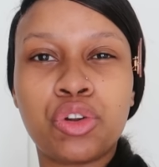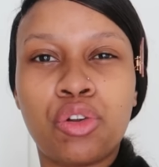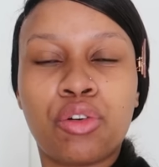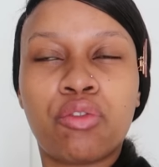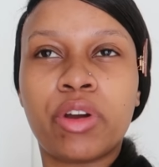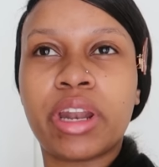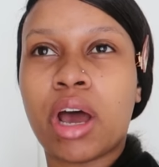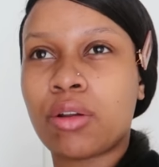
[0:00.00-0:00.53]
to
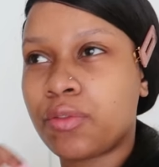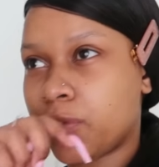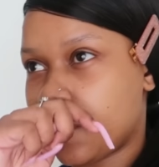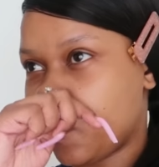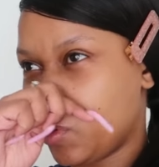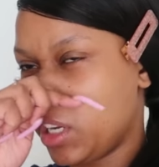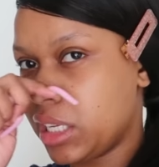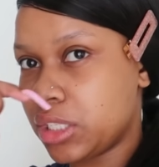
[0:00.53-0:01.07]
look for an
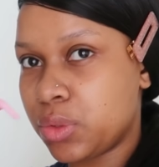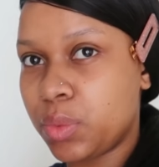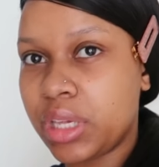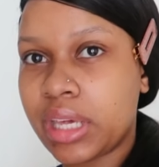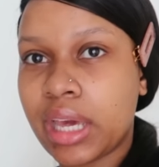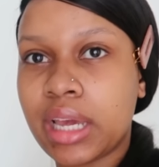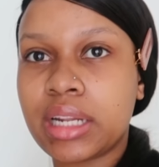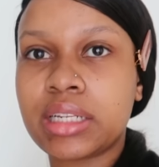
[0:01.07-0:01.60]
outfit for next
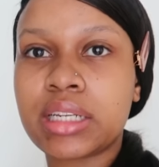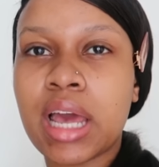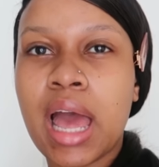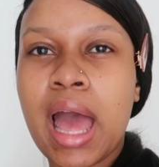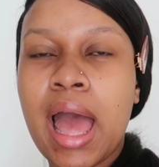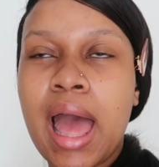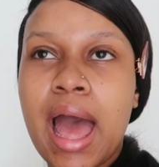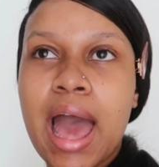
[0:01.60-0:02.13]
weekend
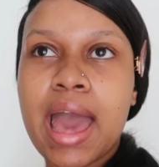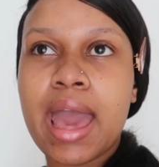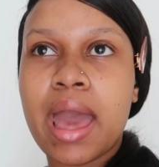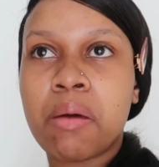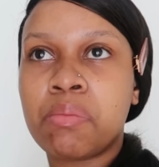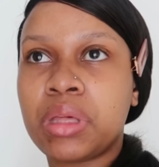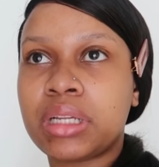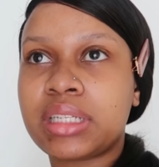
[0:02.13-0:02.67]
i
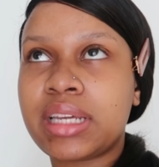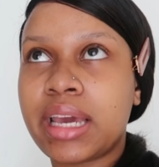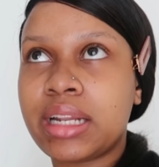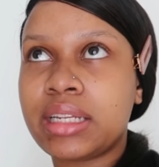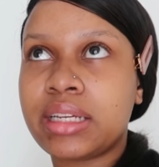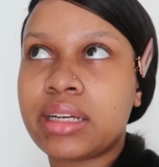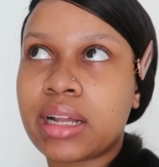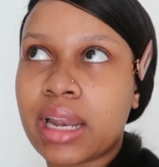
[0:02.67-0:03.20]
am
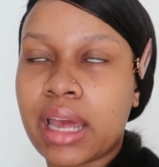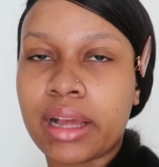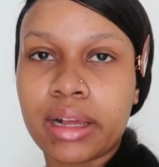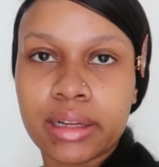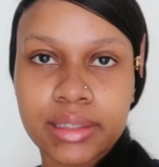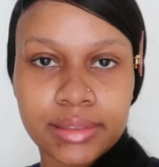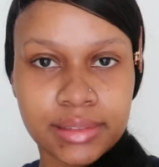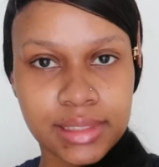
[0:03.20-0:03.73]
attending
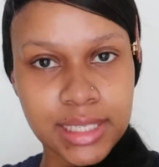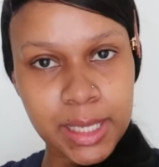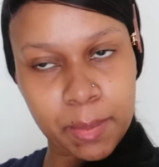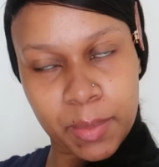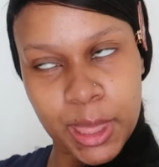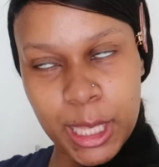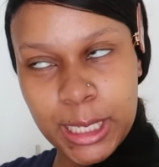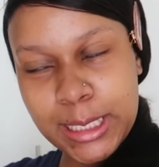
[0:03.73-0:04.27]
like
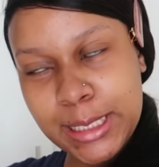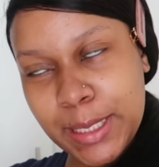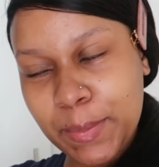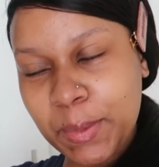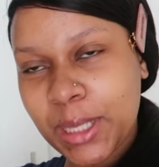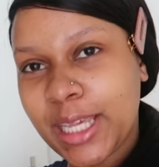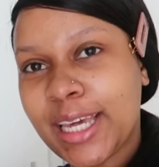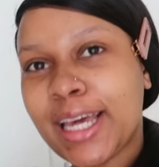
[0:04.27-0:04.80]
something
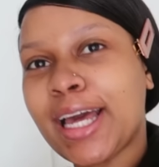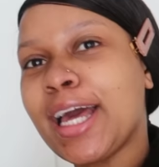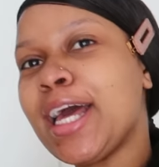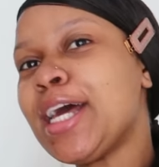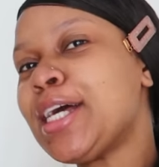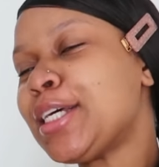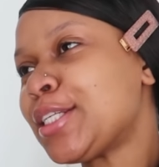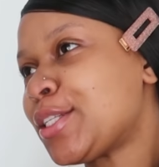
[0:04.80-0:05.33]
something
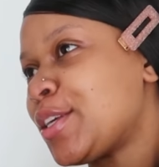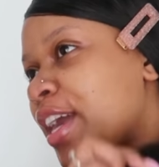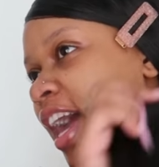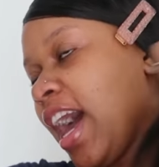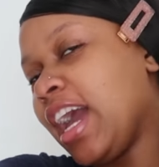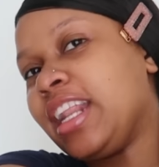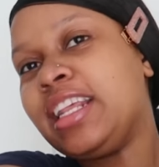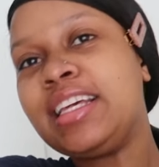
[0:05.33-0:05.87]
so
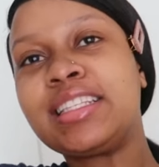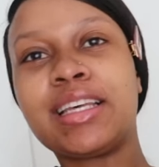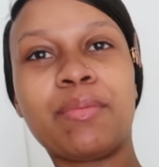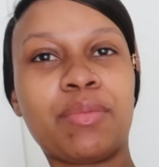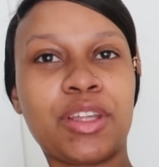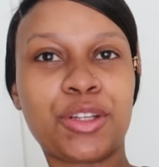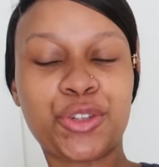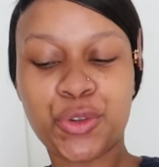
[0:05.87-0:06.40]
yeah i need
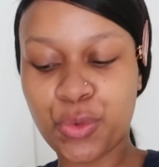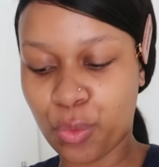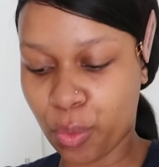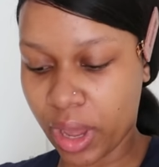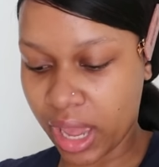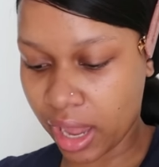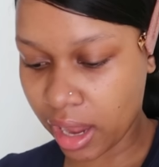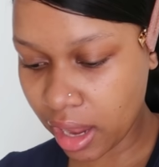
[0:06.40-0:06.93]
something to
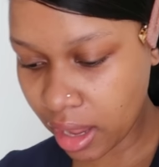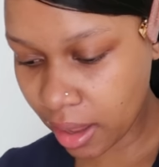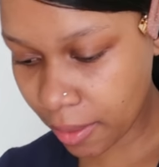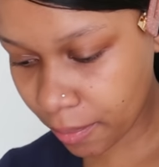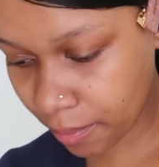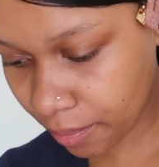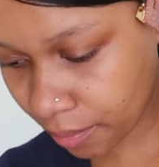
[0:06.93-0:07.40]
wear